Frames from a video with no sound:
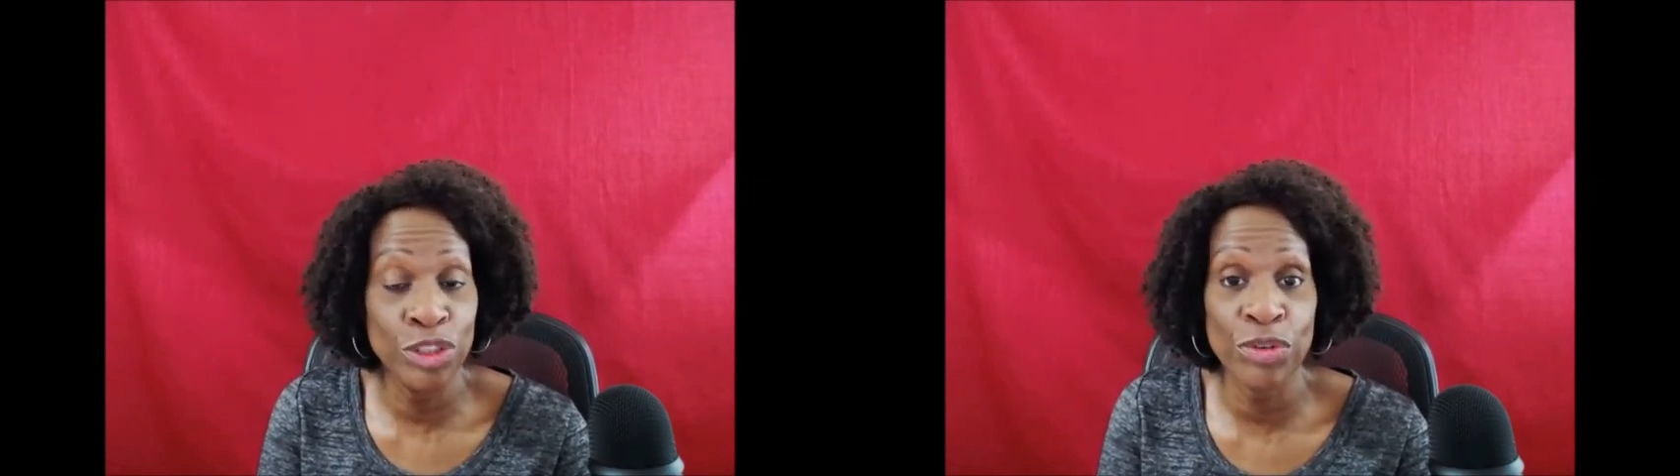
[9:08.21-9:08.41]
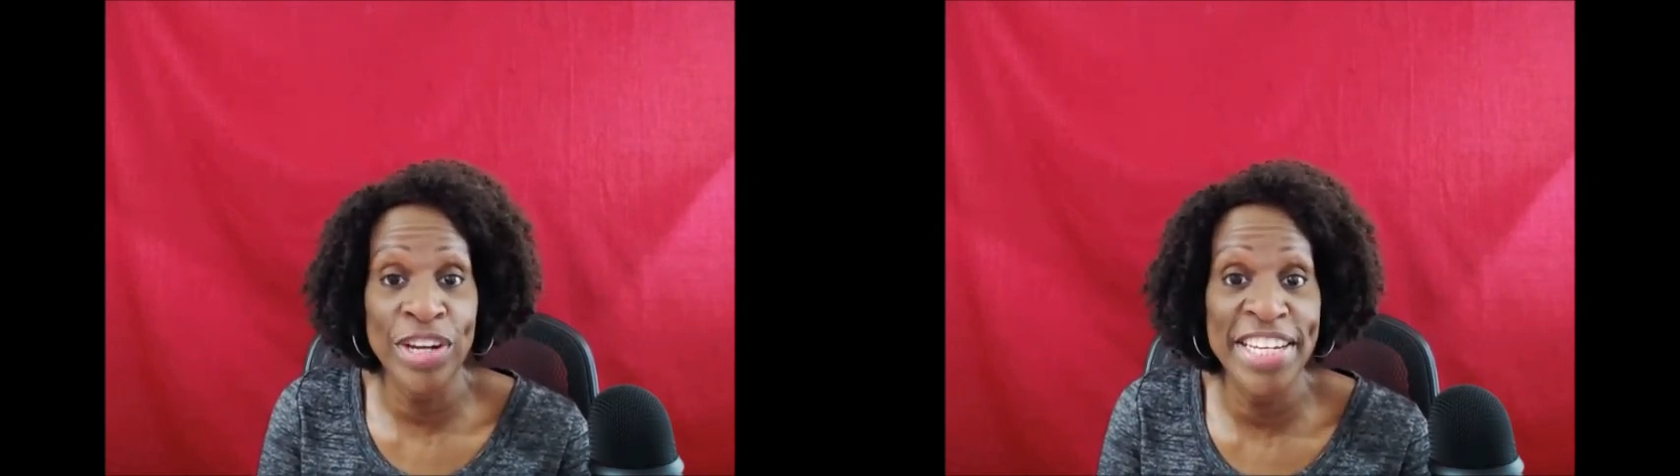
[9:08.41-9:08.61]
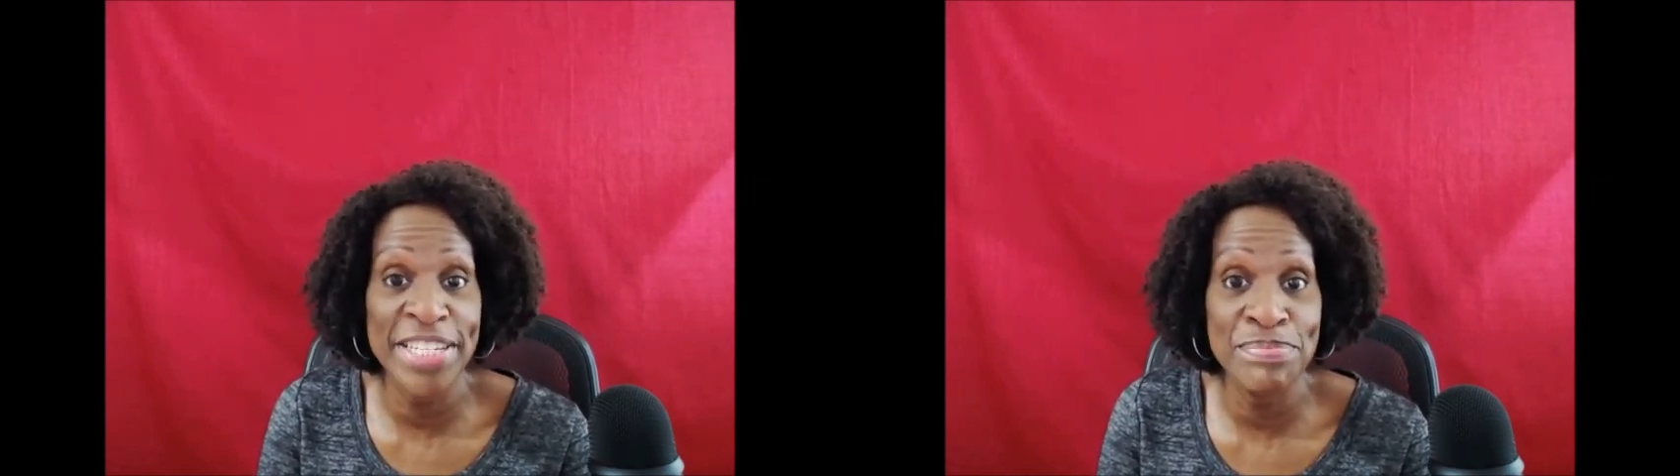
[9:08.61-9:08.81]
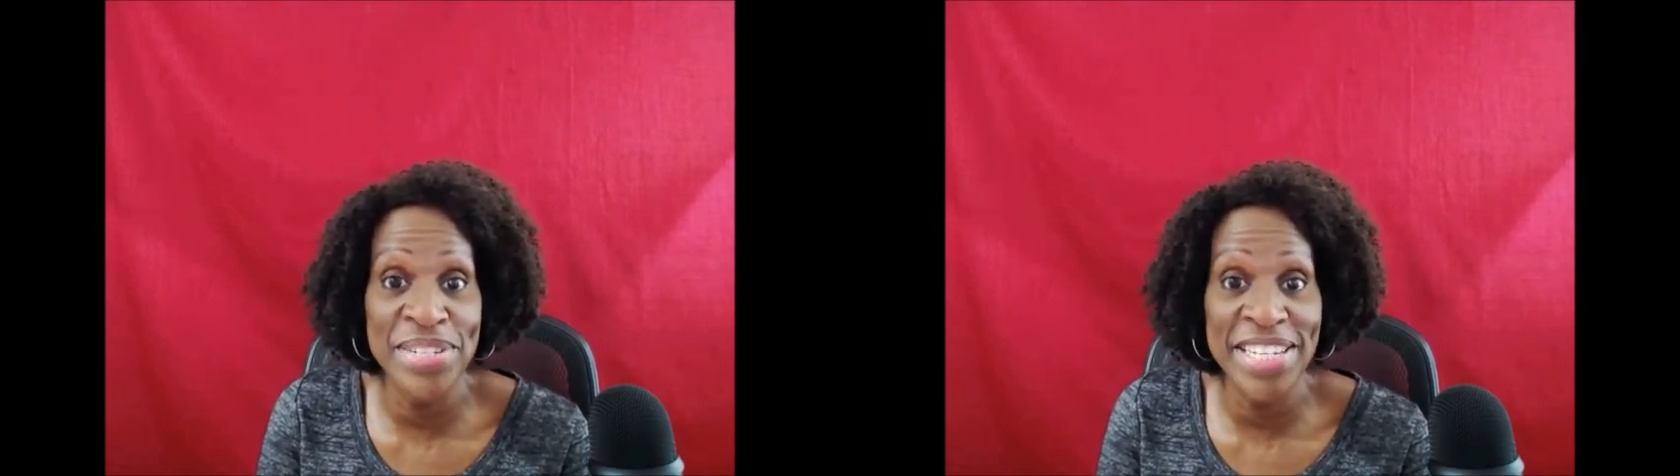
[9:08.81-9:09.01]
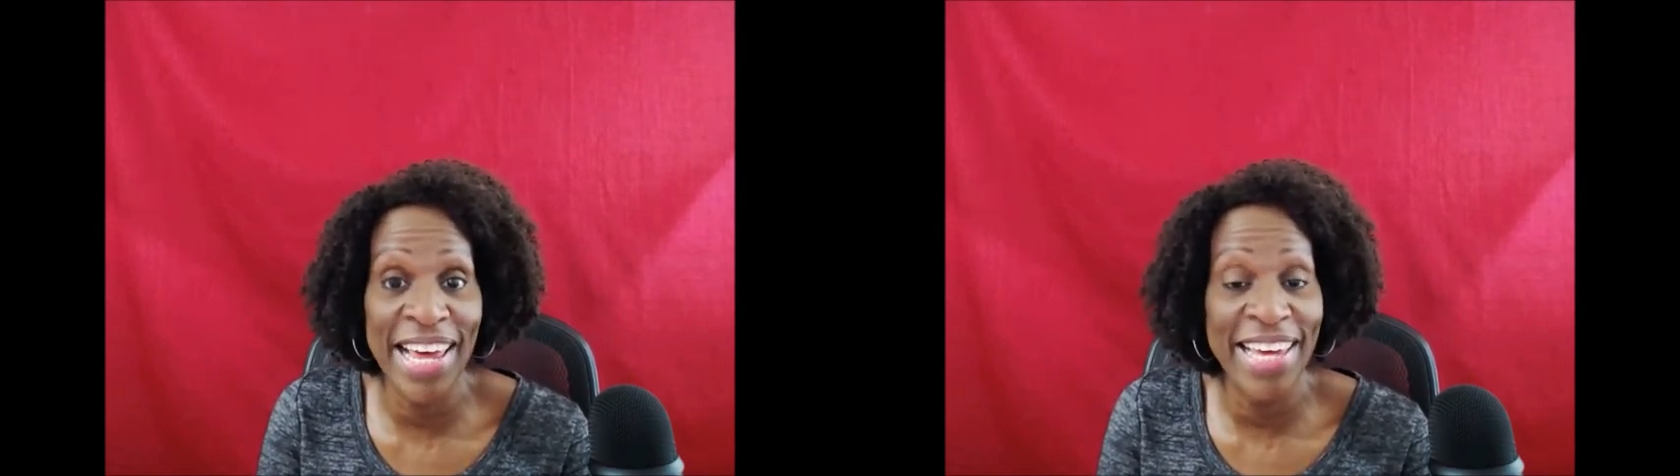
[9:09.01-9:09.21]

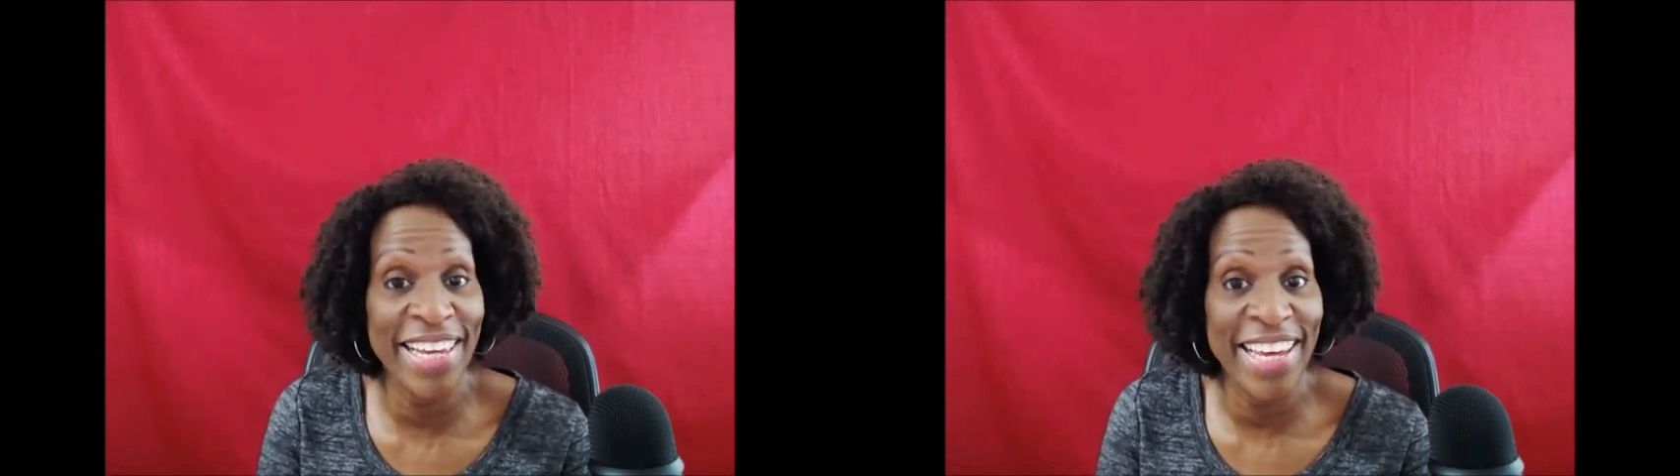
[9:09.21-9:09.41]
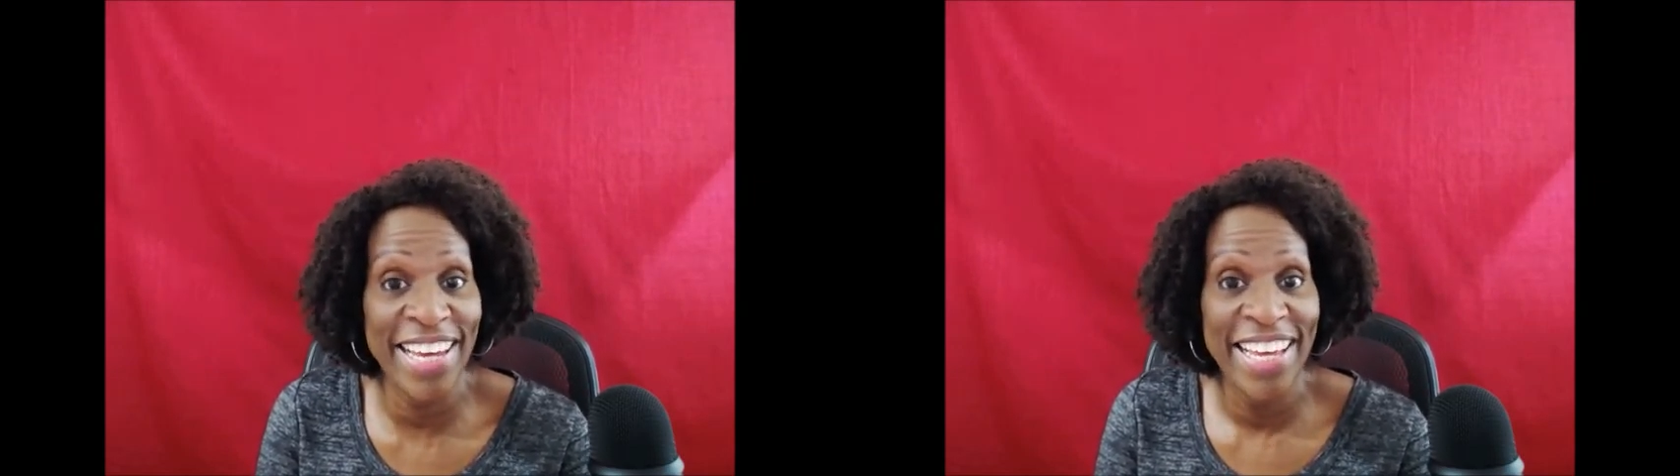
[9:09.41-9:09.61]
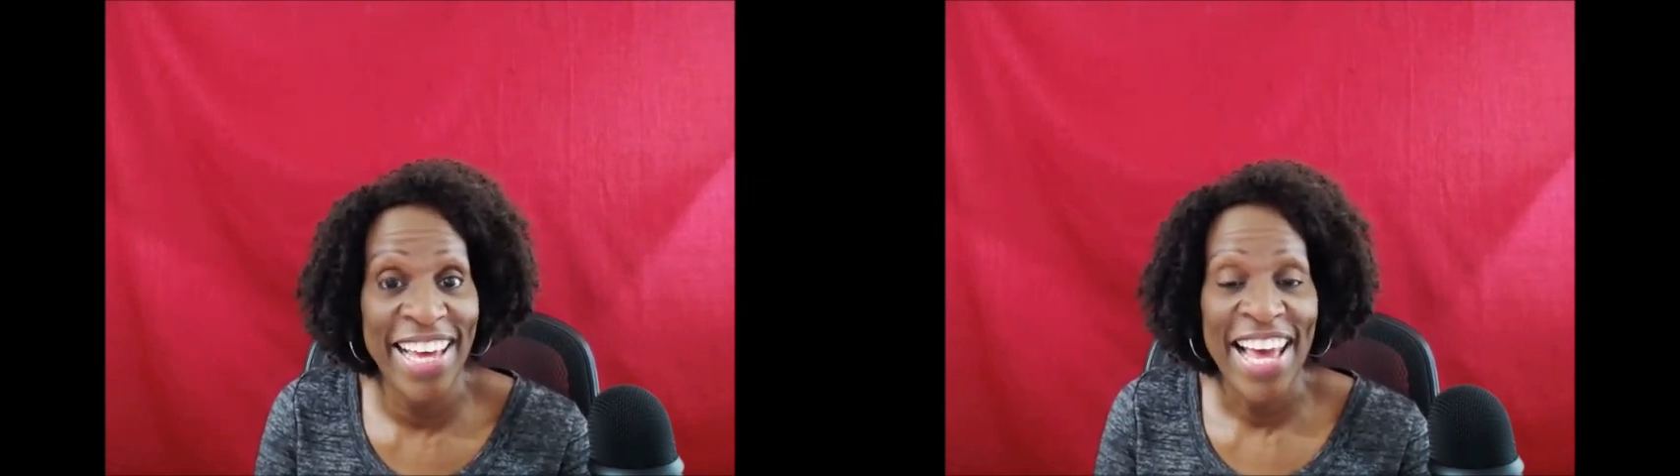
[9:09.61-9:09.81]
dreams lately?